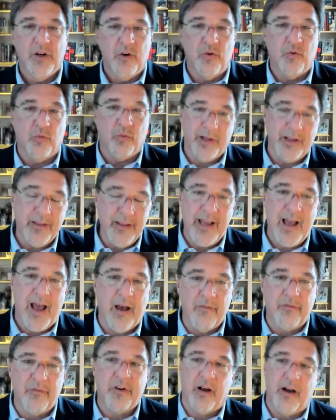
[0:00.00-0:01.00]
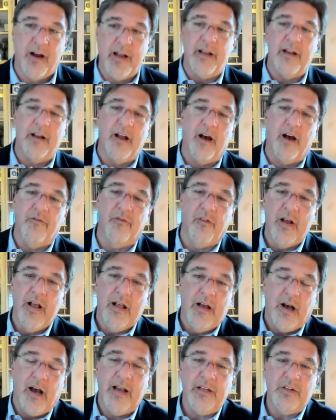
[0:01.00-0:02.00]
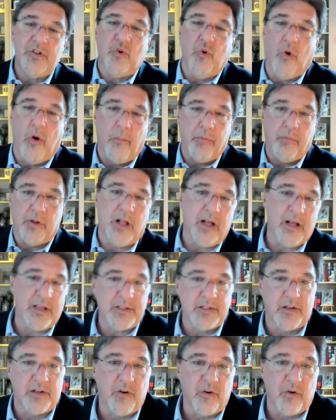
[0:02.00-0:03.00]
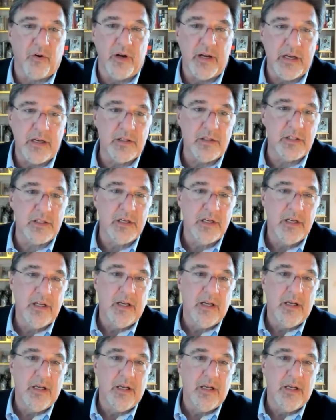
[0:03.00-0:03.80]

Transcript: who really have kind of high school plus degrees.